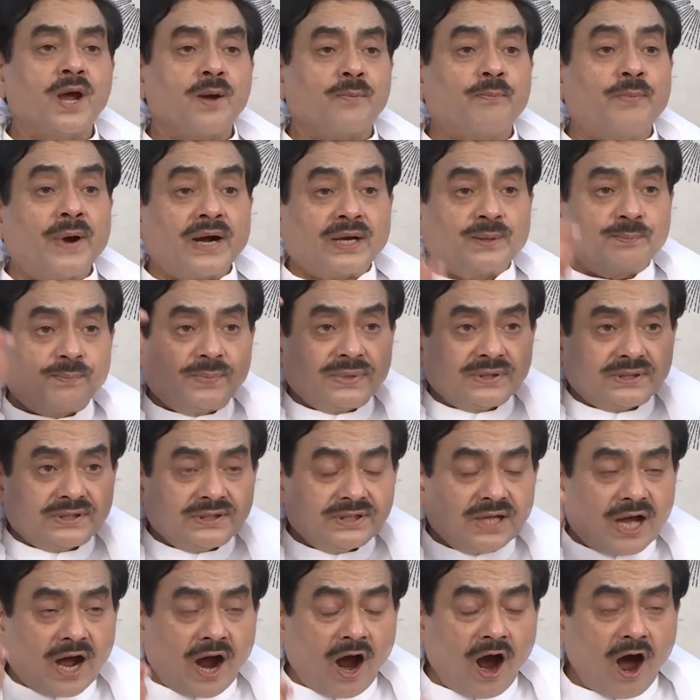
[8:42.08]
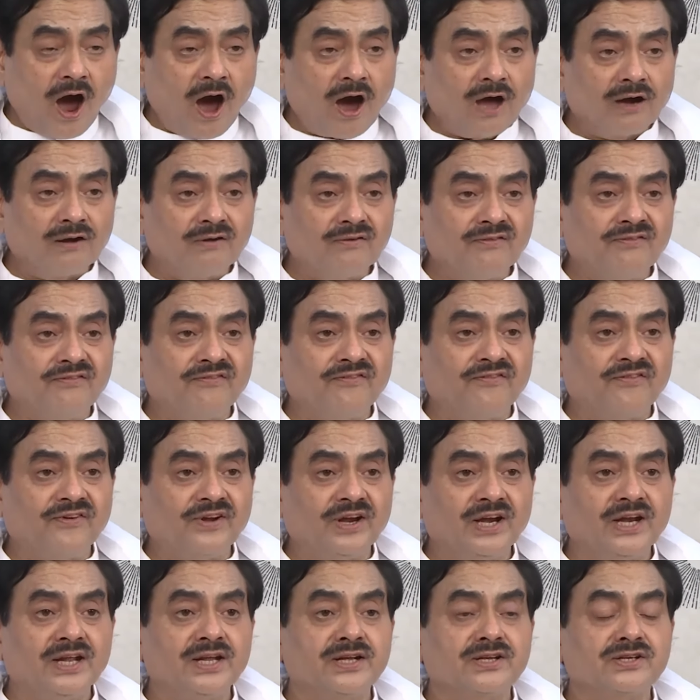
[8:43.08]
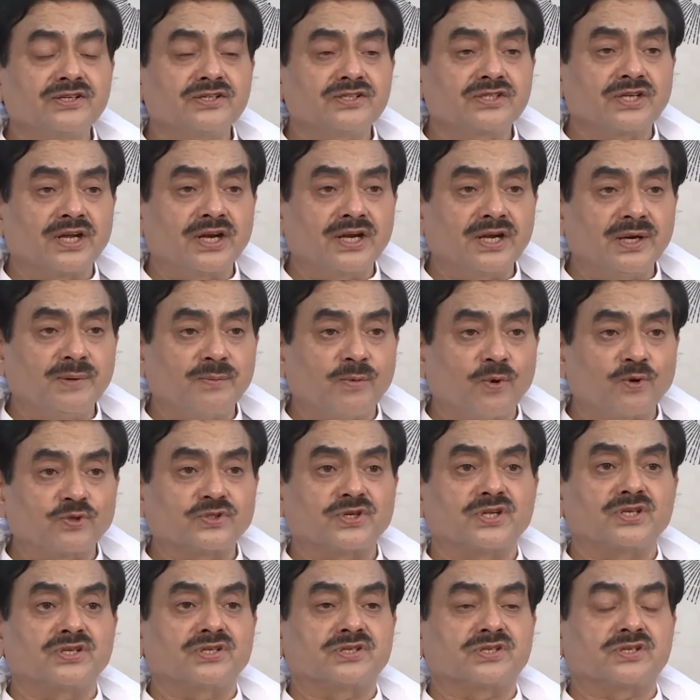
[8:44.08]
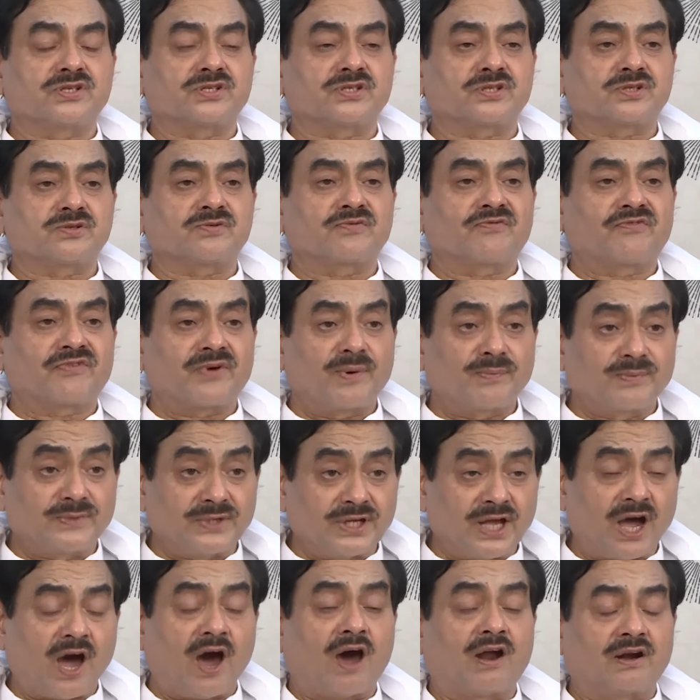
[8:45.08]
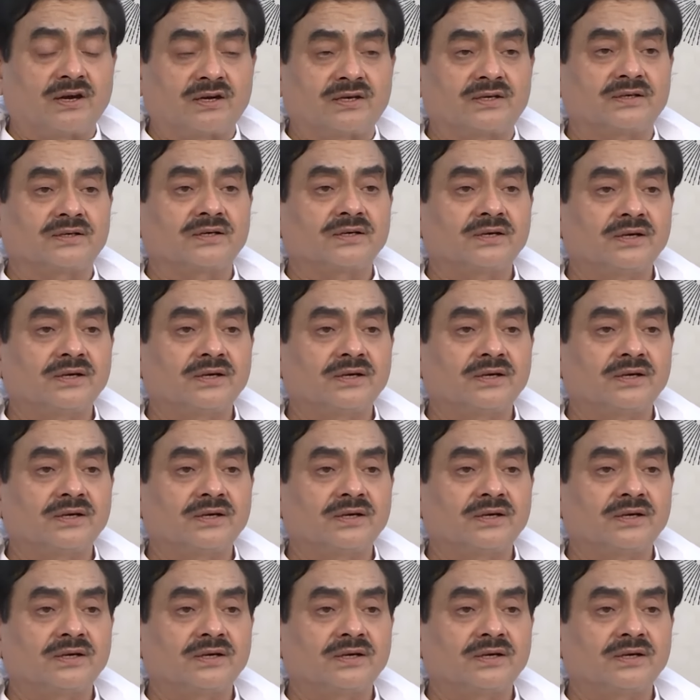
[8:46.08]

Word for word: but with all feelings and emotions from the heart.